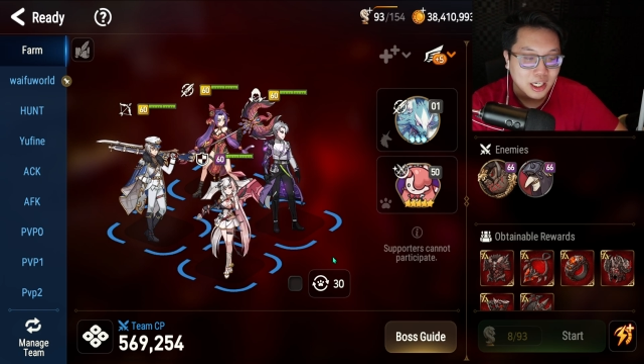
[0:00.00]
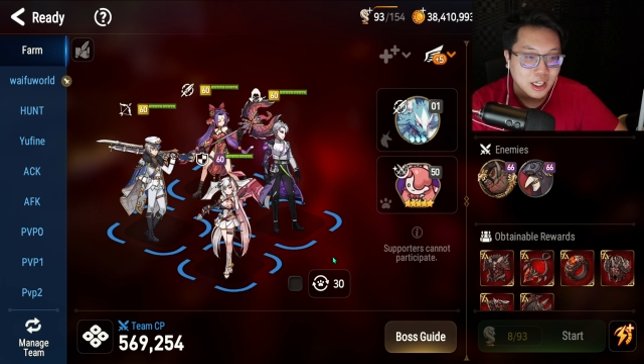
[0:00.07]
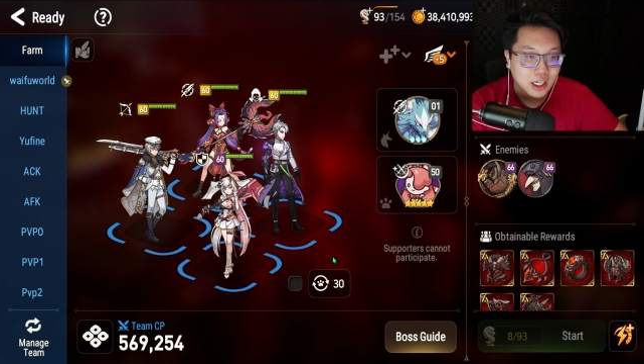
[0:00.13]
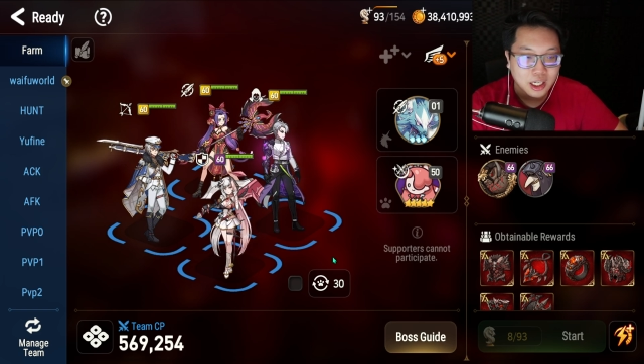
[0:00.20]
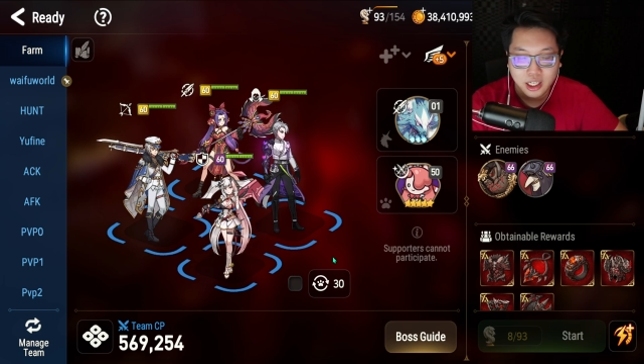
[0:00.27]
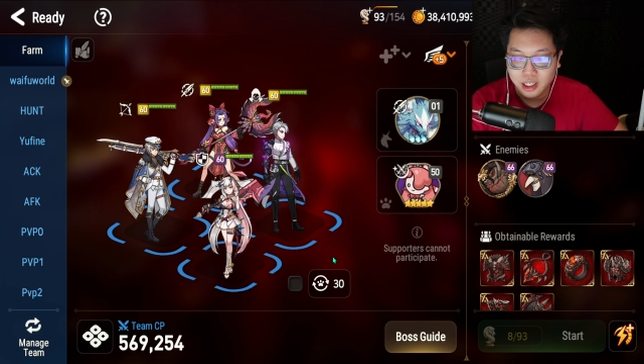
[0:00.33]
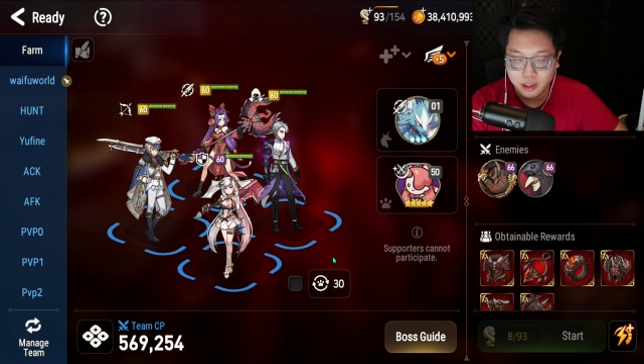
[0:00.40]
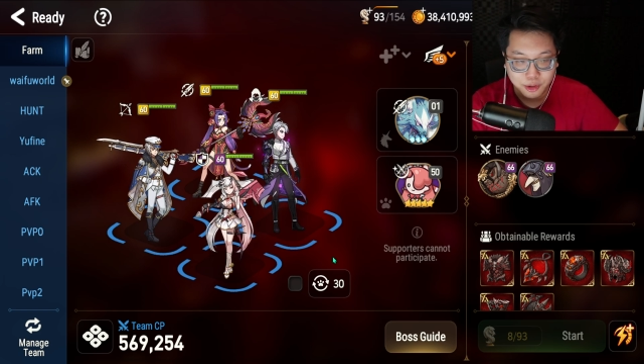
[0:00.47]

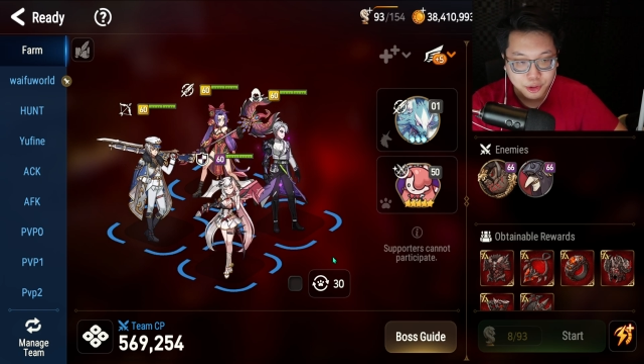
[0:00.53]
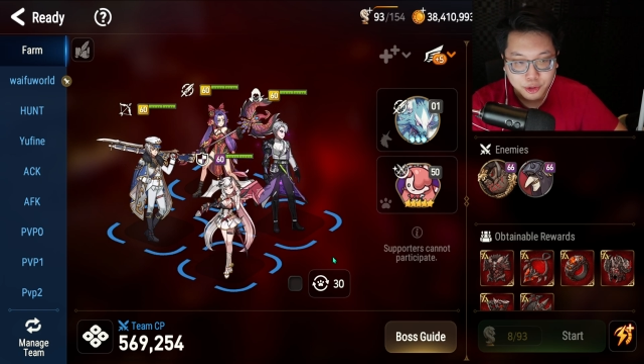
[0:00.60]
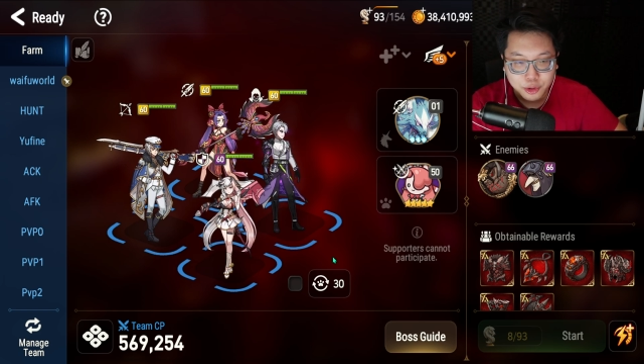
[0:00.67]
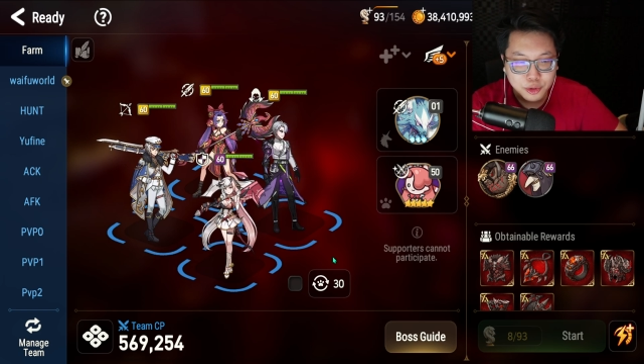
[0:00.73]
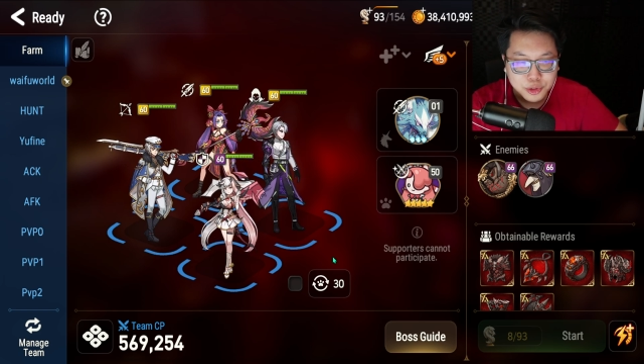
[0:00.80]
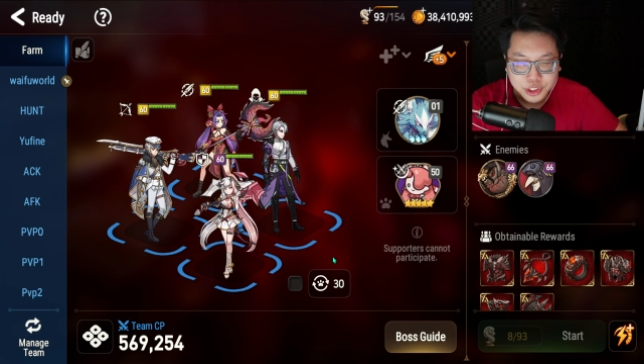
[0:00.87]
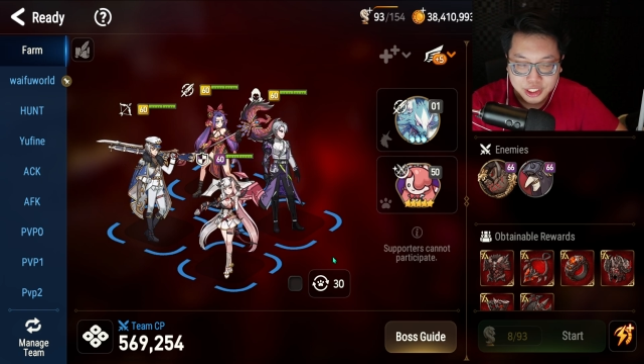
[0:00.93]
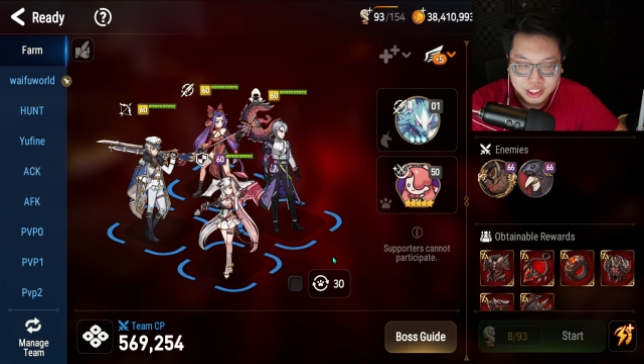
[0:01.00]
or you're
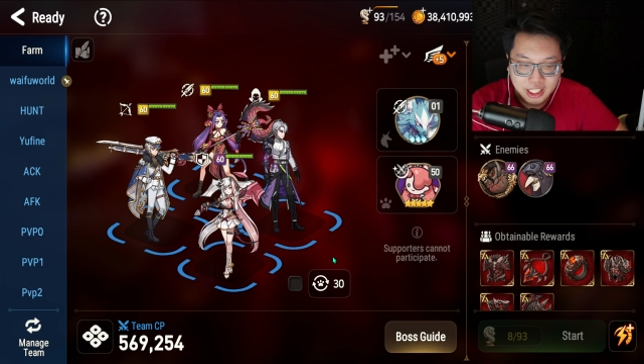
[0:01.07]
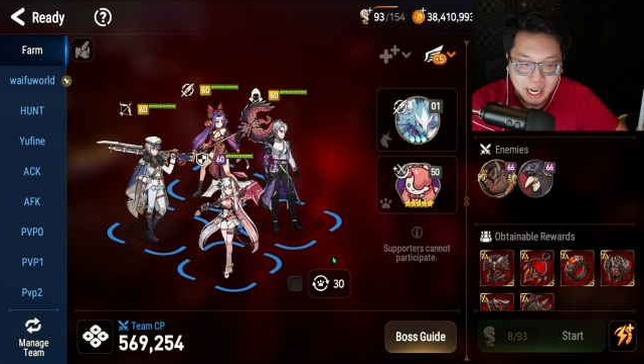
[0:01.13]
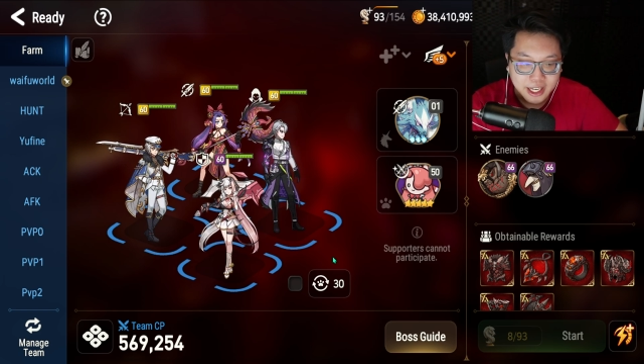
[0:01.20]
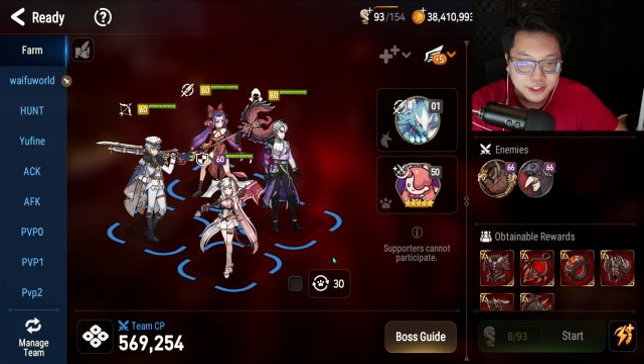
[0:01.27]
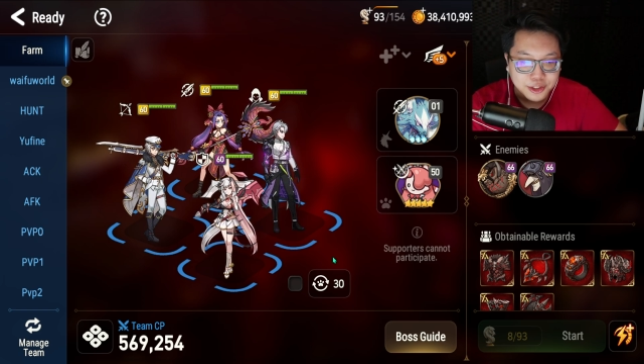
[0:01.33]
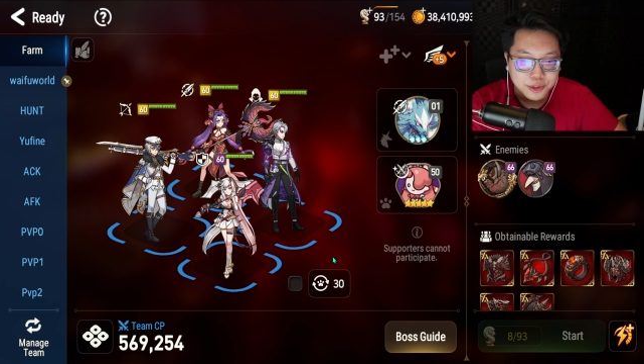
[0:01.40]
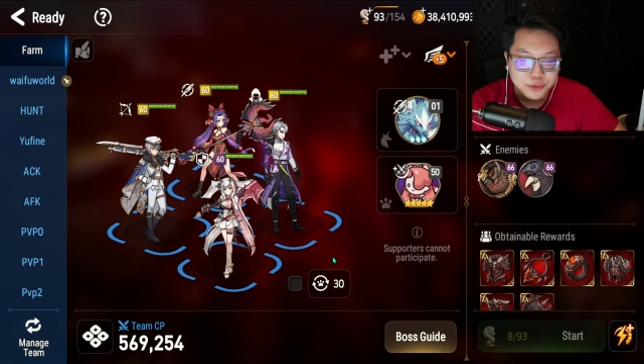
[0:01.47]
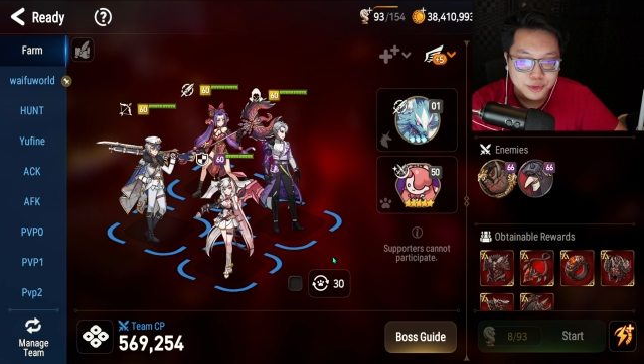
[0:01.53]
using
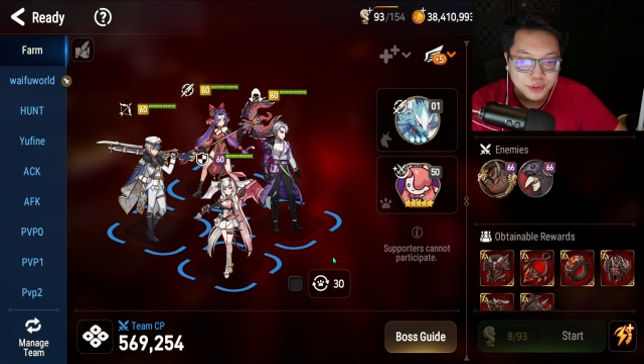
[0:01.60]
Skystones